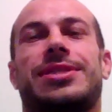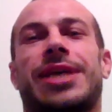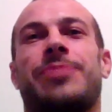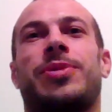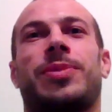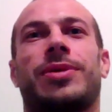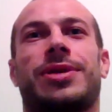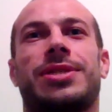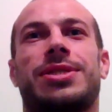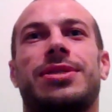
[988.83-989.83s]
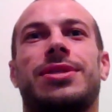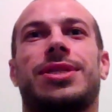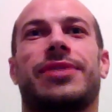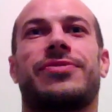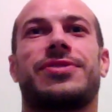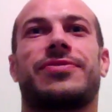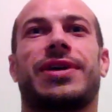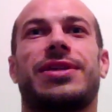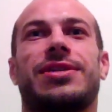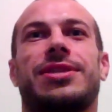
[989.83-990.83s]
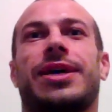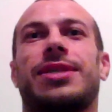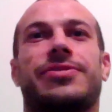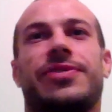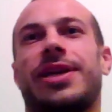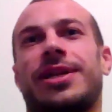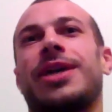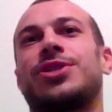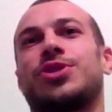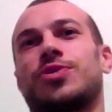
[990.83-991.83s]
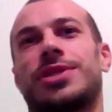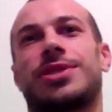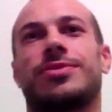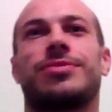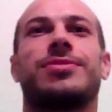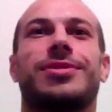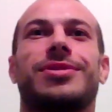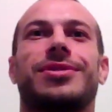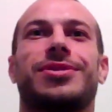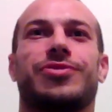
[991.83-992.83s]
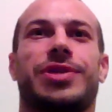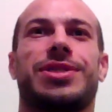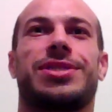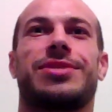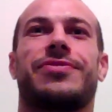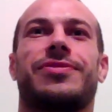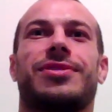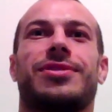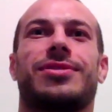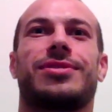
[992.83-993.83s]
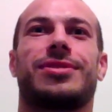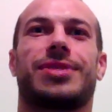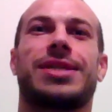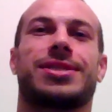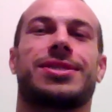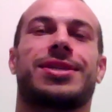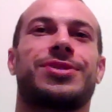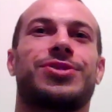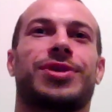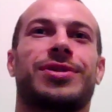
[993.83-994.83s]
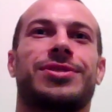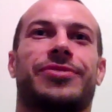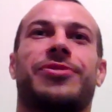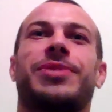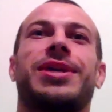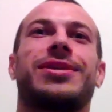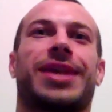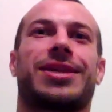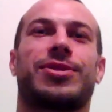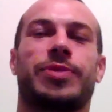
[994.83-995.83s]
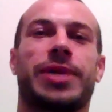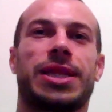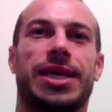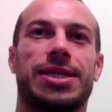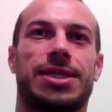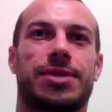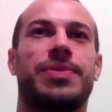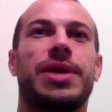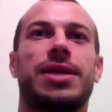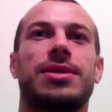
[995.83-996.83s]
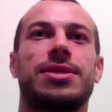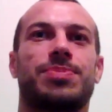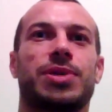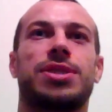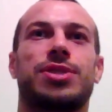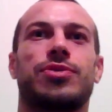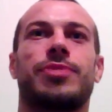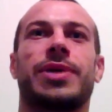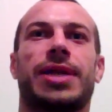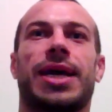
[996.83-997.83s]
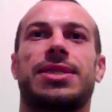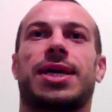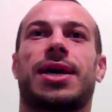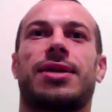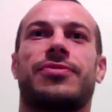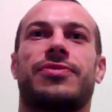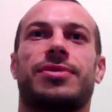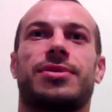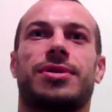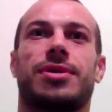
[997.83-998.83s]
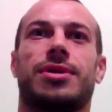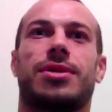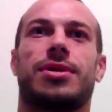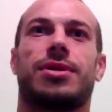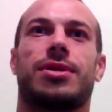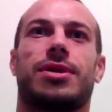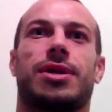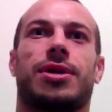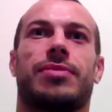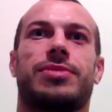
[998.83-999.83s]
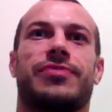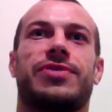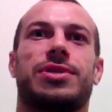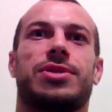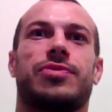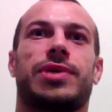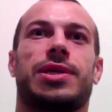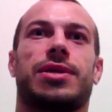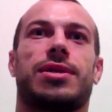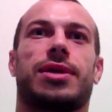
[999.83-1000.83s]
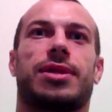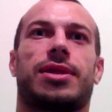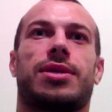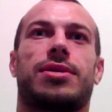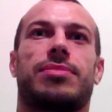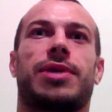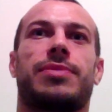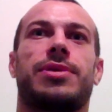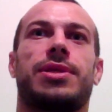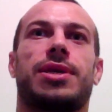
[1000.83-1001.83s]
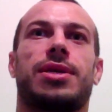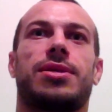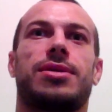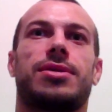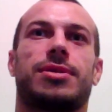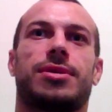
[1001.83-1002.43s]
same people I would consider the toughest fighters that had to fight in Asia were still registered for the Kazakhstan trial. So for me, like, there would have been less competitors, but it still would have been as hard of a division to win, I think, maybe in the end.